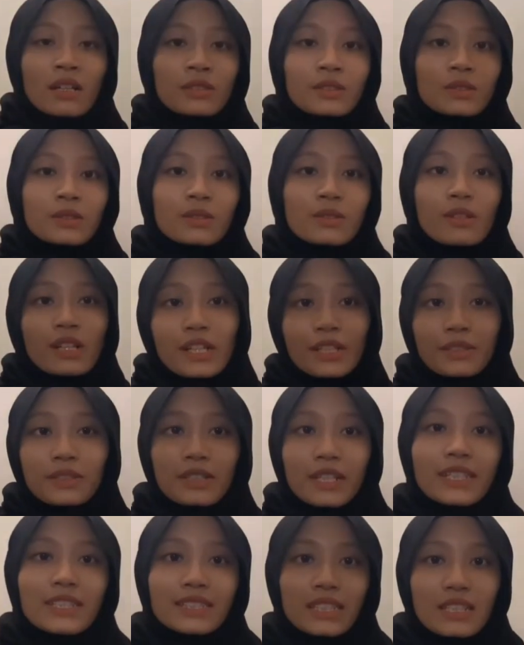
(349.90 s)
To let you
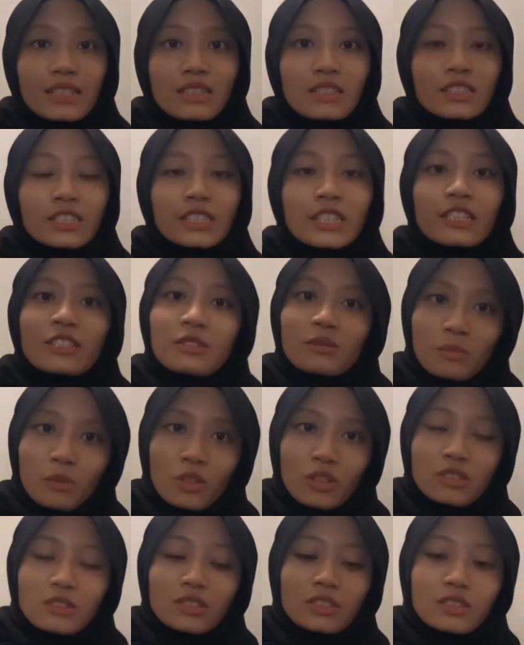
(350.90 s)
guys understand it more,
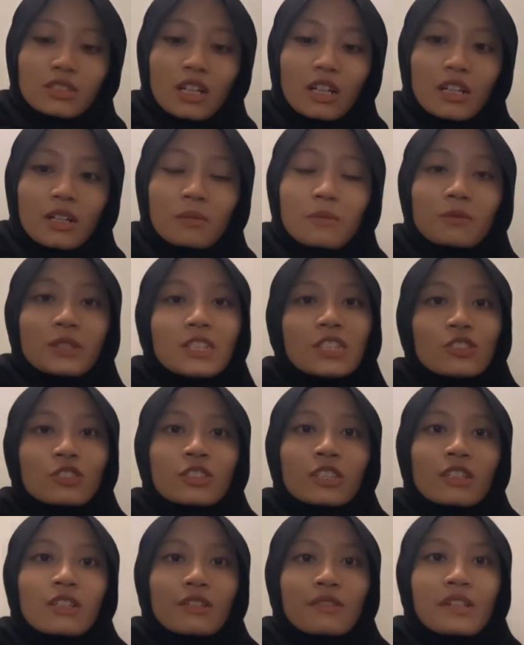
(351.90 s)
we need to
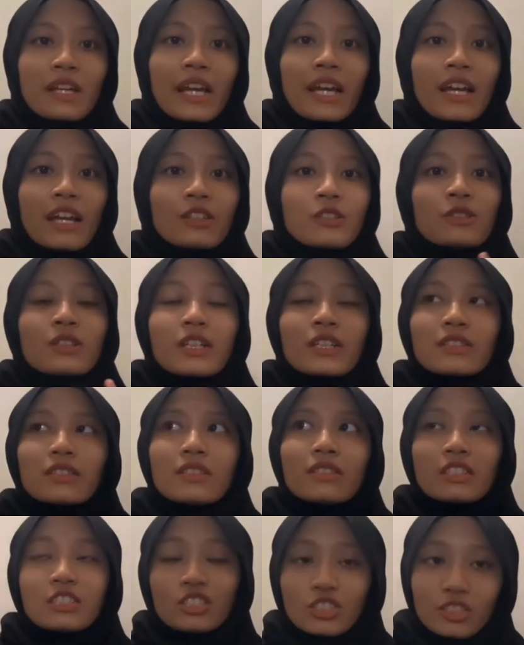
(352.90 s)
take a look at United
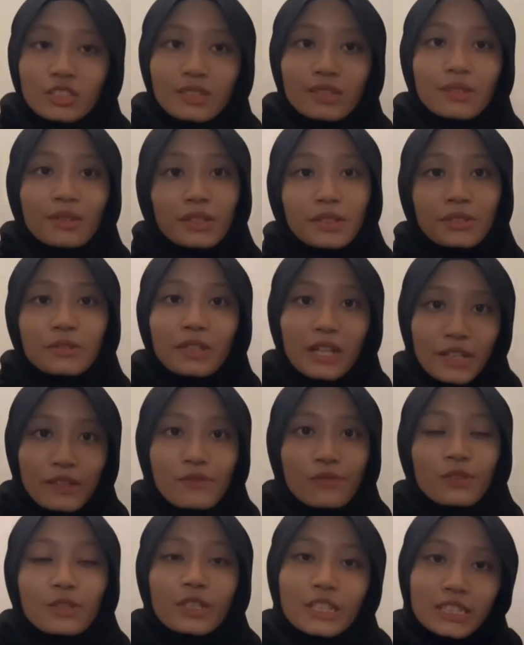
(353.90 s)
Nations or UN,
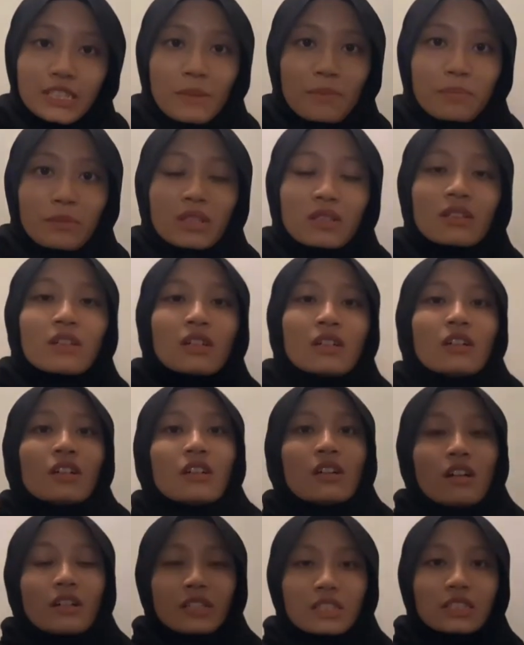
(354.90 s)
for example.
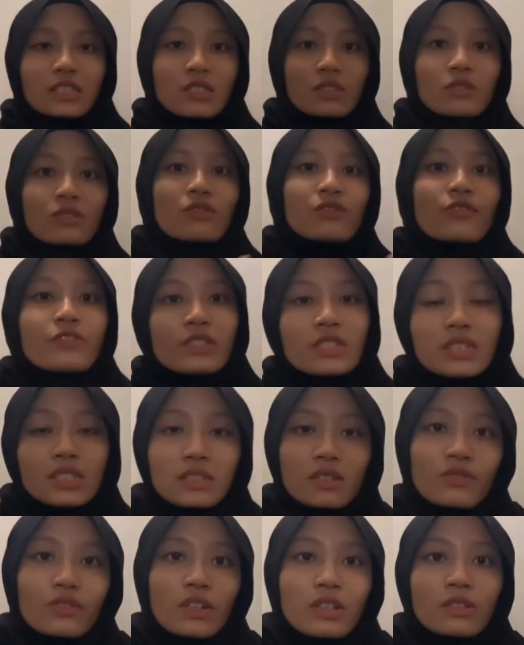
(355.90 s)
Okay, so first
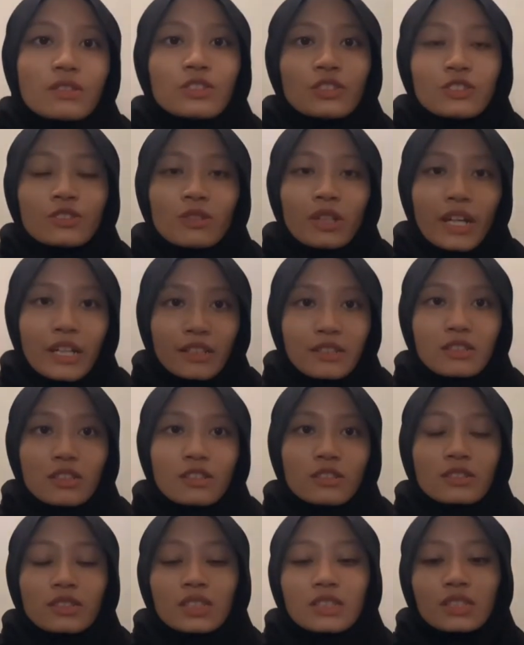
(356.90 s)
of all, UN
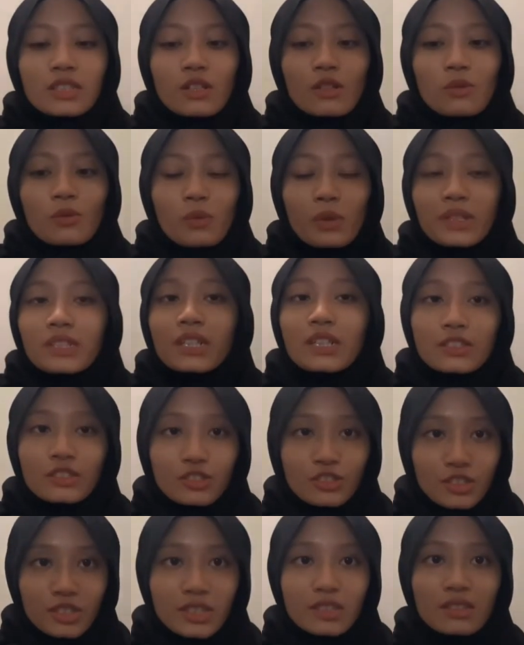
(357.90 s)
consists of
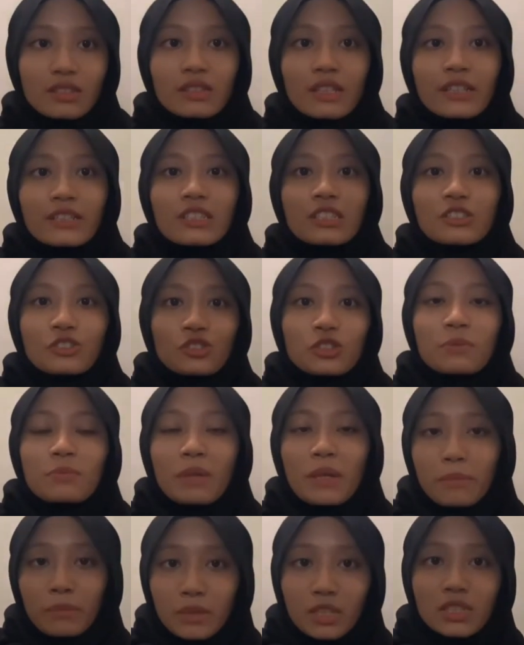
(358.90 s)
193
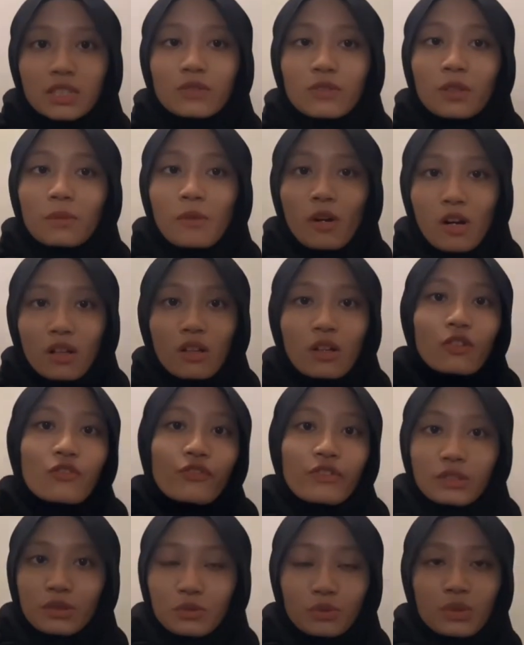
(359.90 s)
members from all over
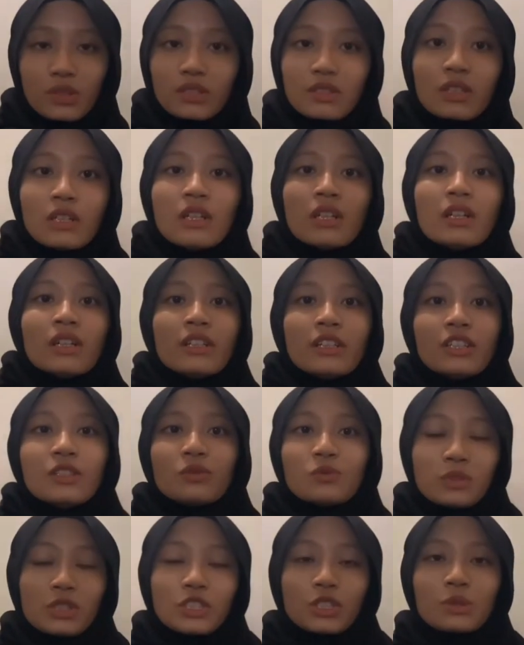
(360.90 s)
the world, in
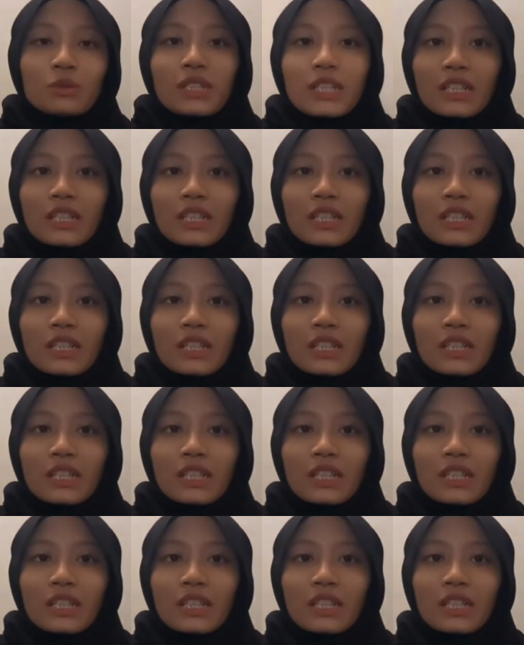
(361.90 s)
which we can